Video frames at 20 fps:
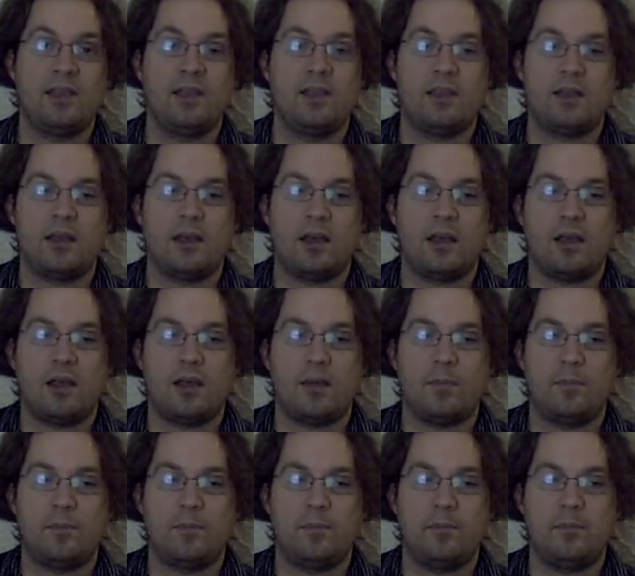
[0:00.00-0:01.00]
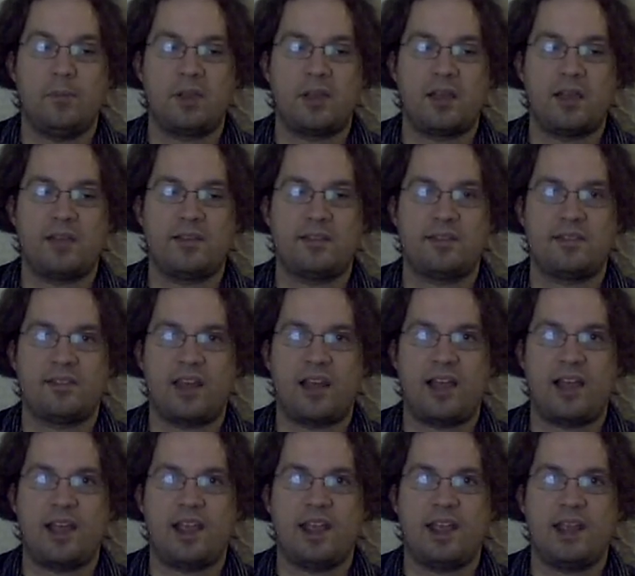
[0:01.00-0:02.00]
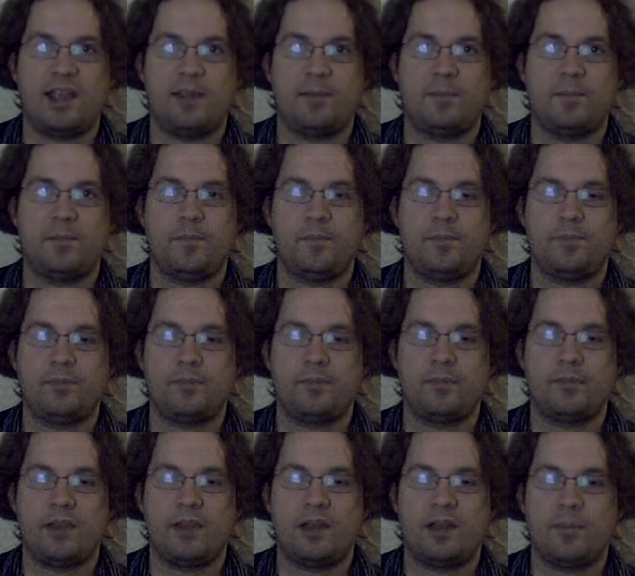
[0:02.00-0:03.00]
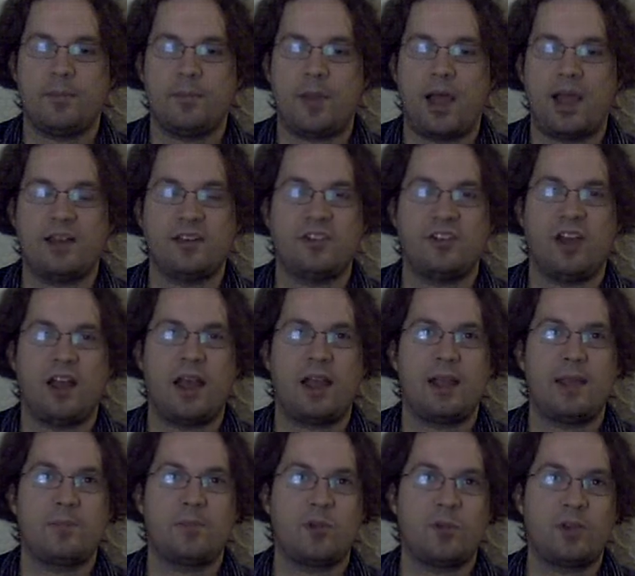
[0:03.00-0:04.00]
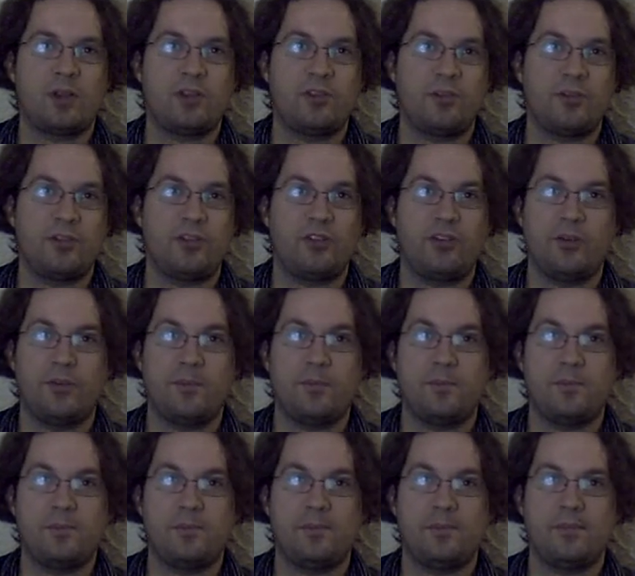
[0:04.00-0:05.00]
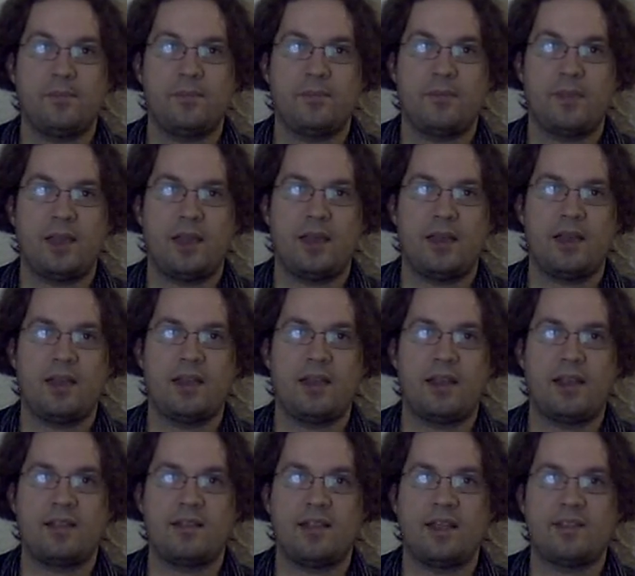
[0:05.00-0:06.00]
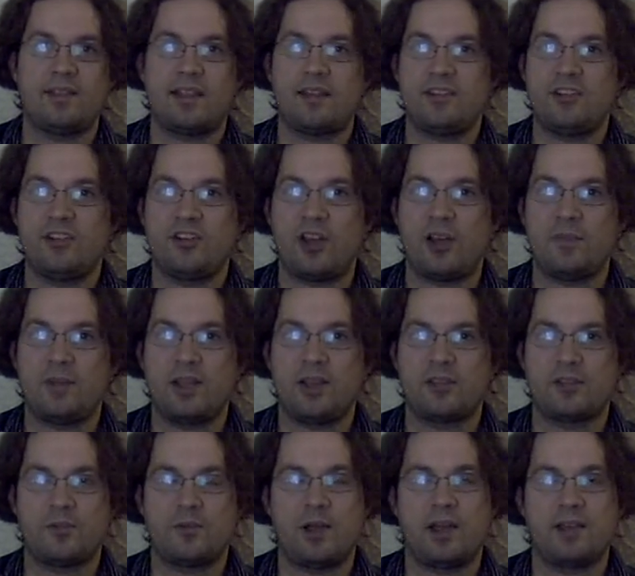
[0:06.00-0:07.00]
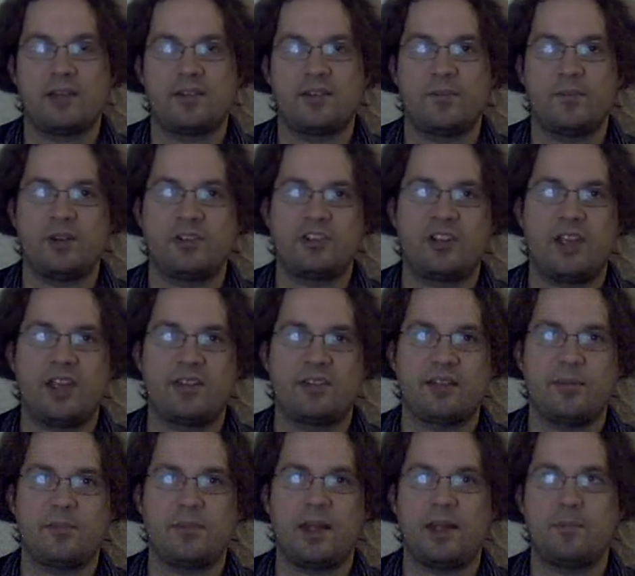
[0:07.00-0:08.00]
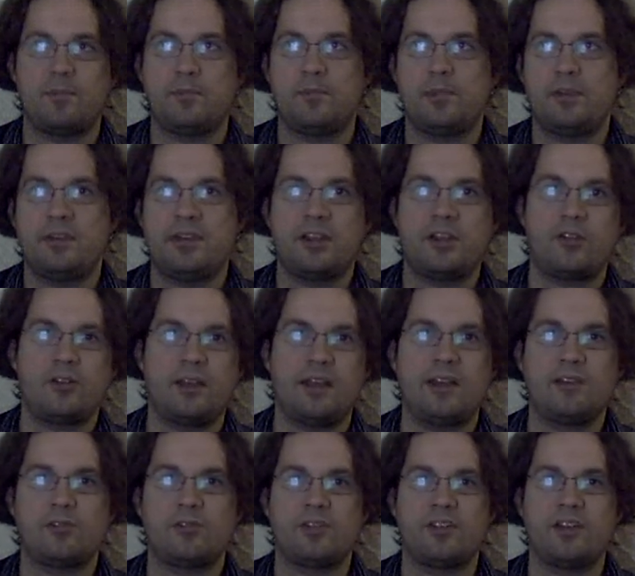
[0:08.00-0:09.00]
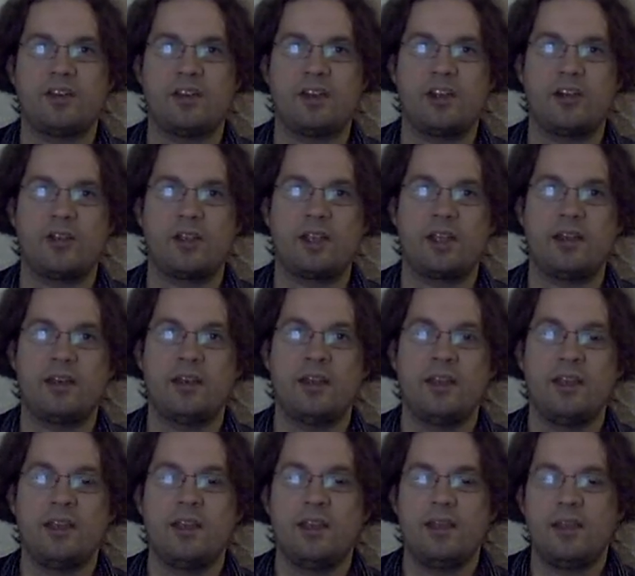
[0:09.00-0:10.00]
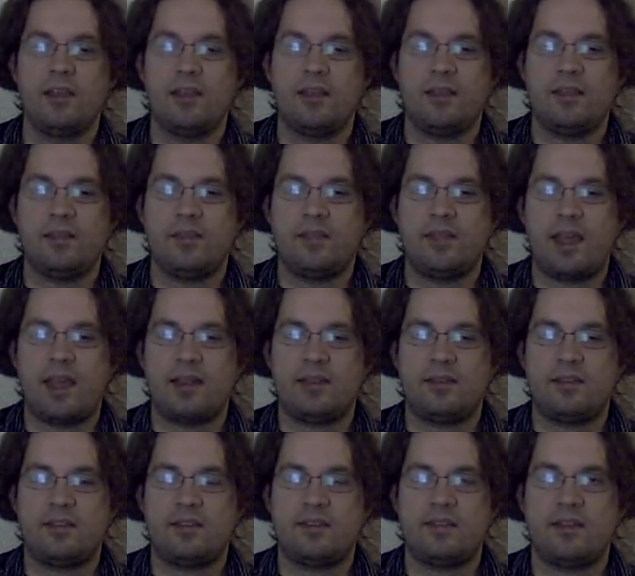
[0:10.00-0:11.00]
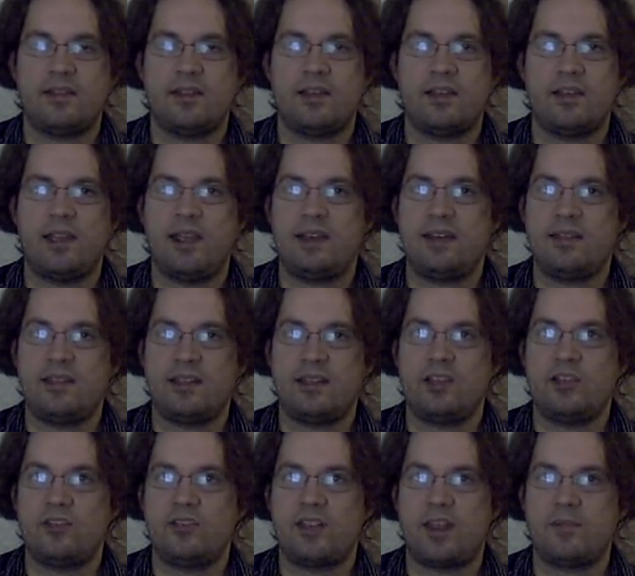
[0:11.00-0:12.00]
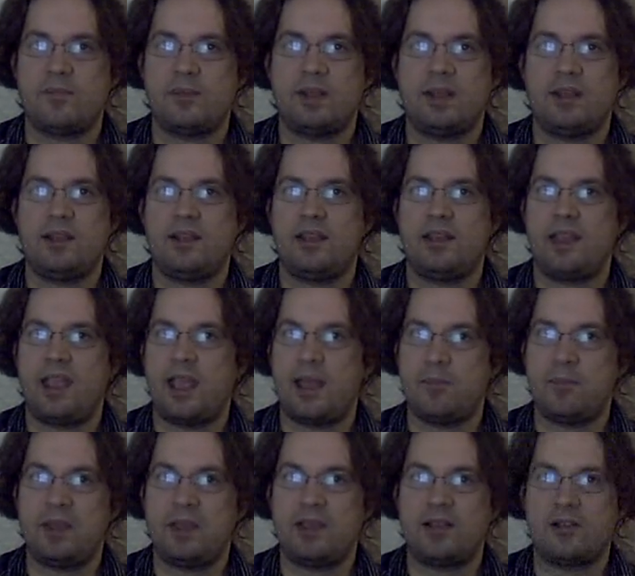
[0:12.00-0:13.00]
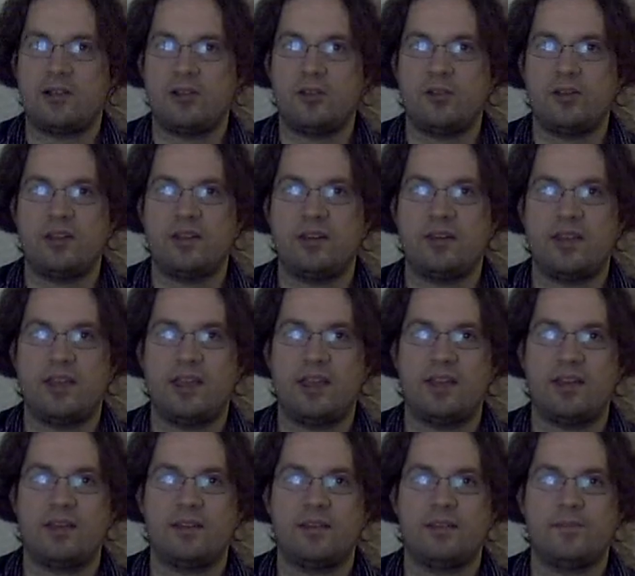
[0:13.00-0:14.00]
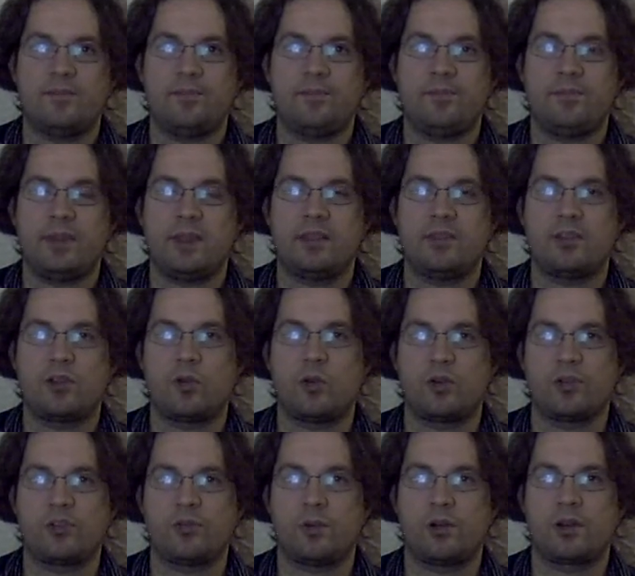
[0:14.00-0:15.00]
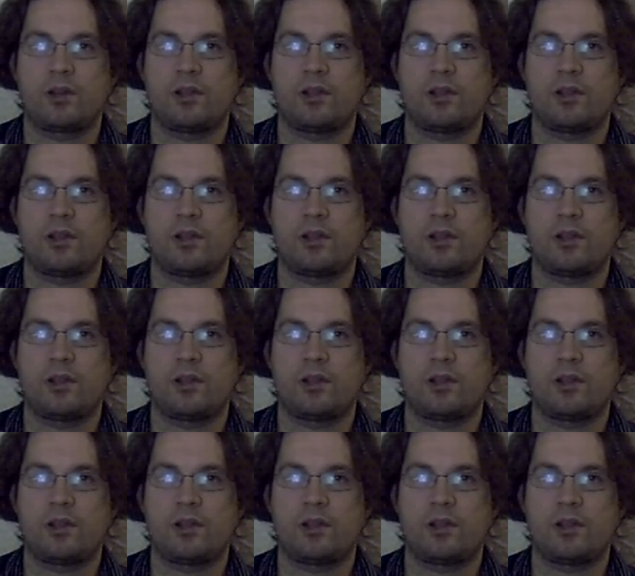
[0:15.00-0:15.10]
uh, because I, um, I, I am going to assume uh, and, unless you tell me otherwise, in which case I'm not particularly interested in hearing it, that uh, anything you send me can be included in, in the coursework.